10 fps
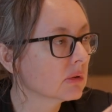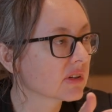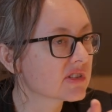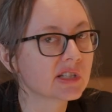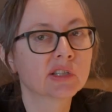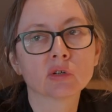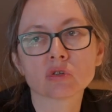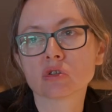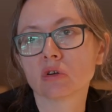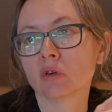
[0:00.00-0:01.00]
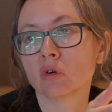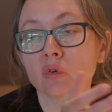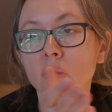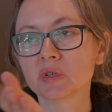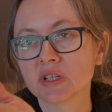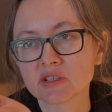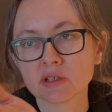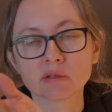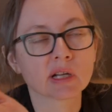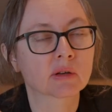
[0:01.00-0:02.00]
tilling your soil, or you are putting
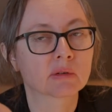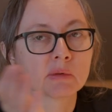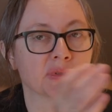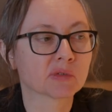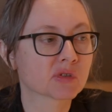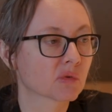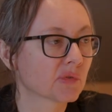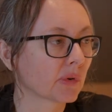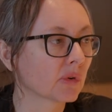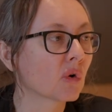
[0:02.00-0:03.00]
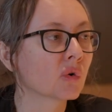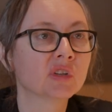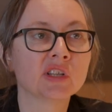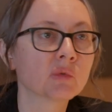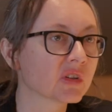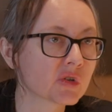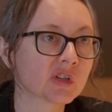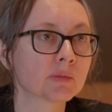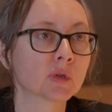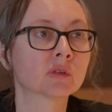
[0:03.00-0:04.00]
like a bit of sulfur, or you did one
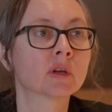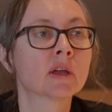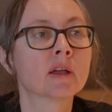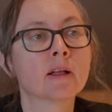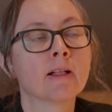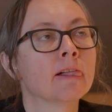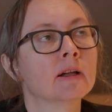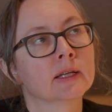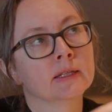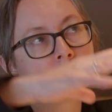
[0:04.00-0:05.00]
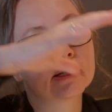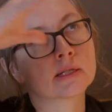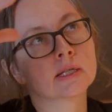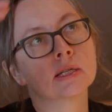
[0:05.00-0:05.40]
treatment. It's